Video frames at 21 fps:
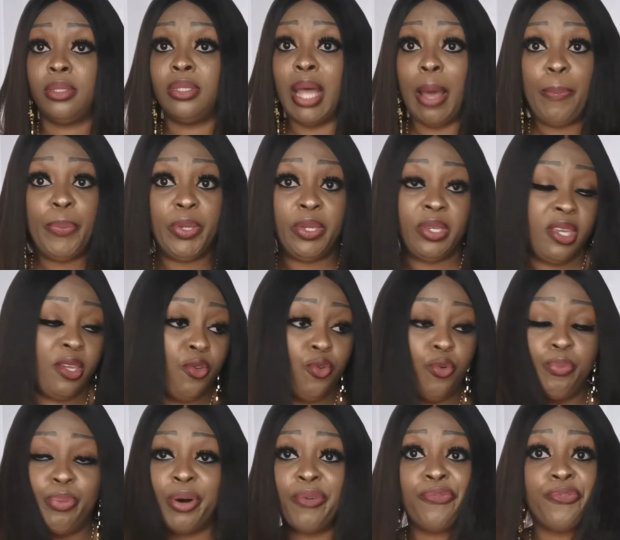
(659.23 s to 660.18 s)
Now, pikin
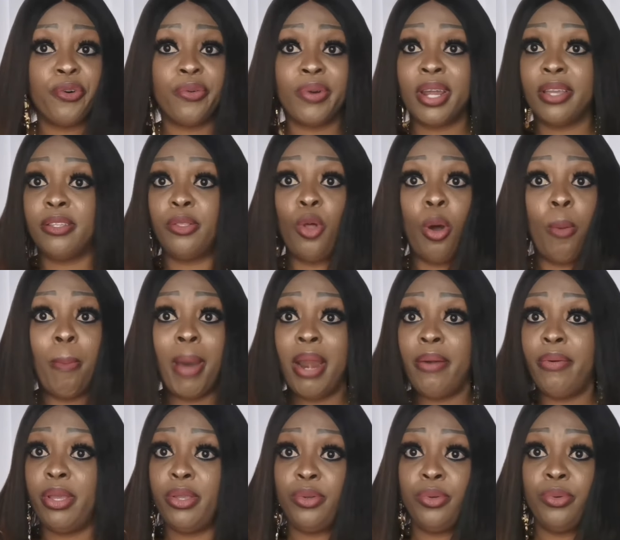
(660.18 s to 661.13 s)
you born for and he not
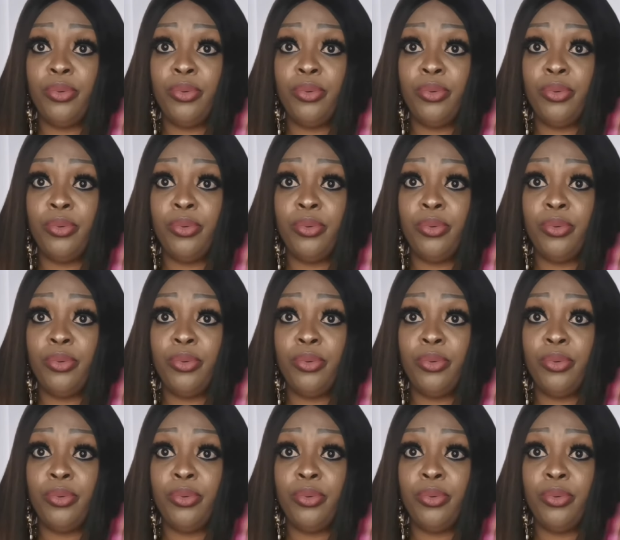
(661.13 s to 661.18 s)
marry